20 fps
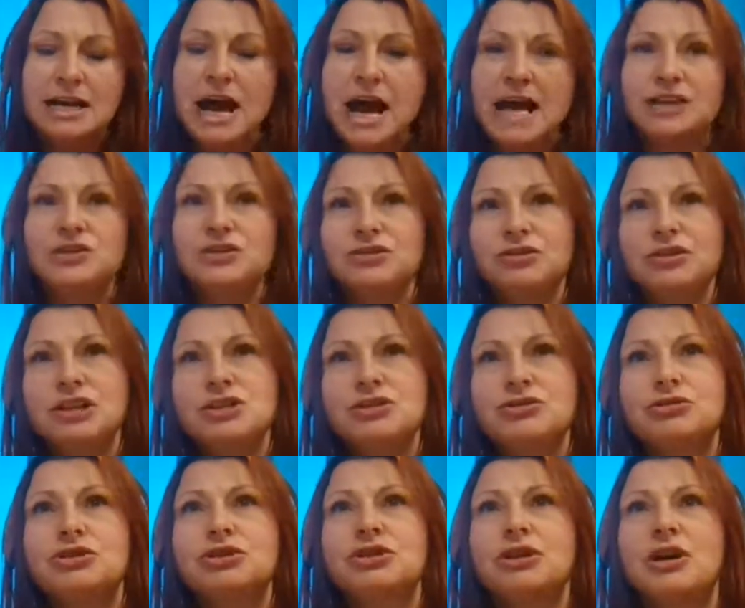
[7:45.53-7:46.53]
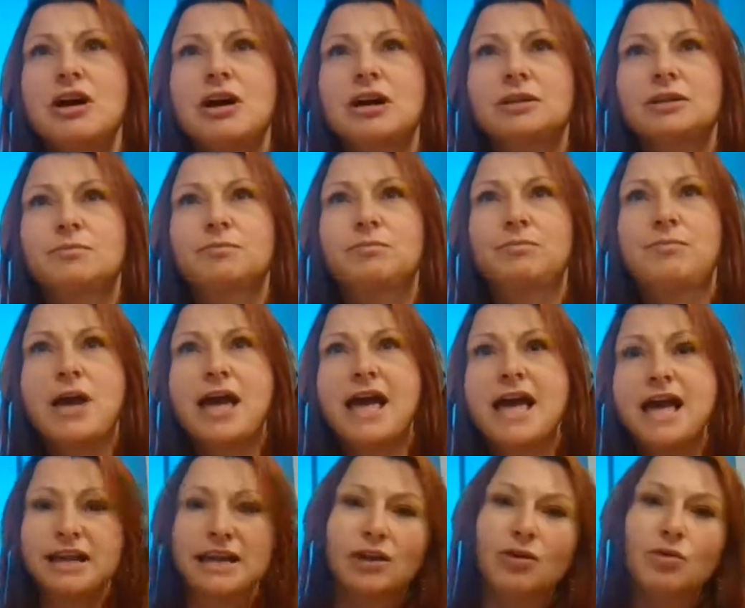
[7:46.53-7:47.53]
As soon as you start
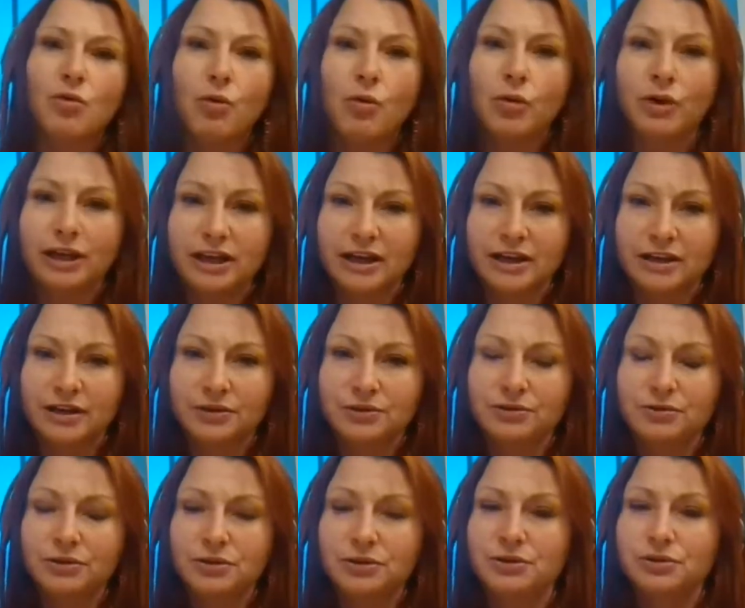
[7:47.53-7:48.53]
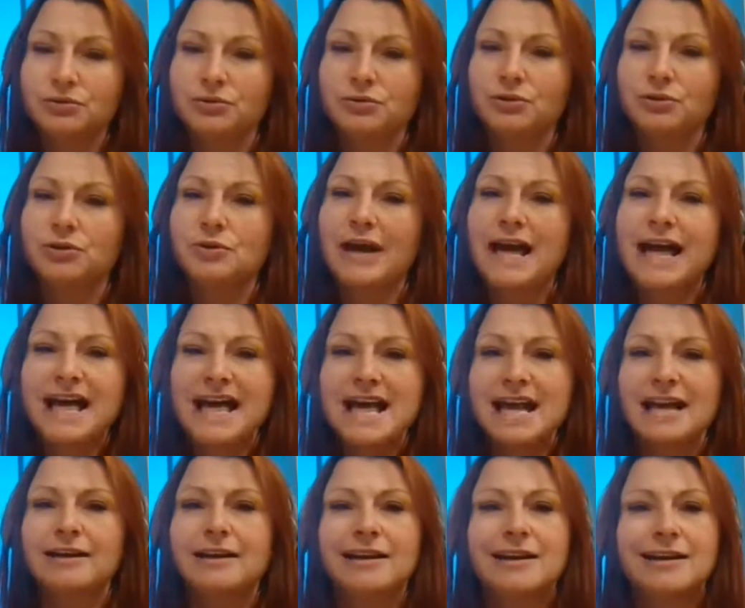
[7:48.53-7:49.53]
adding audio, you
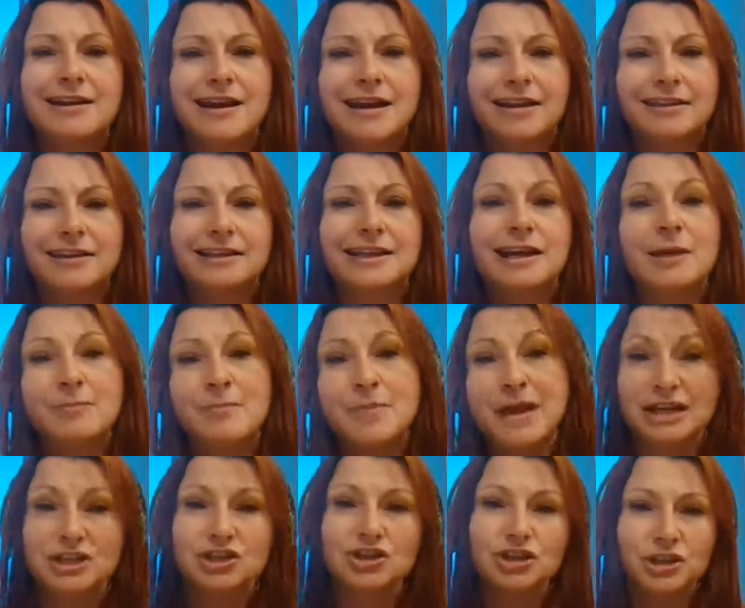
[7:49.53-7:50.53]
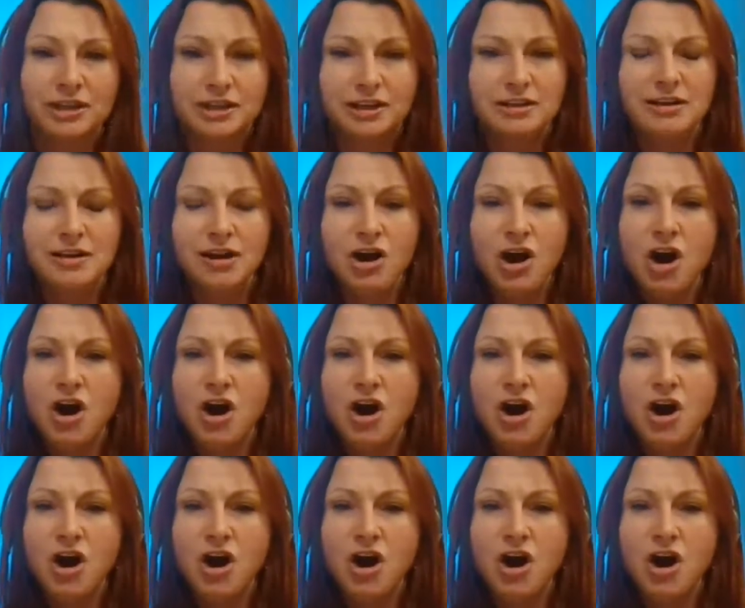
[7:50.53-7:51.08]
add another dimension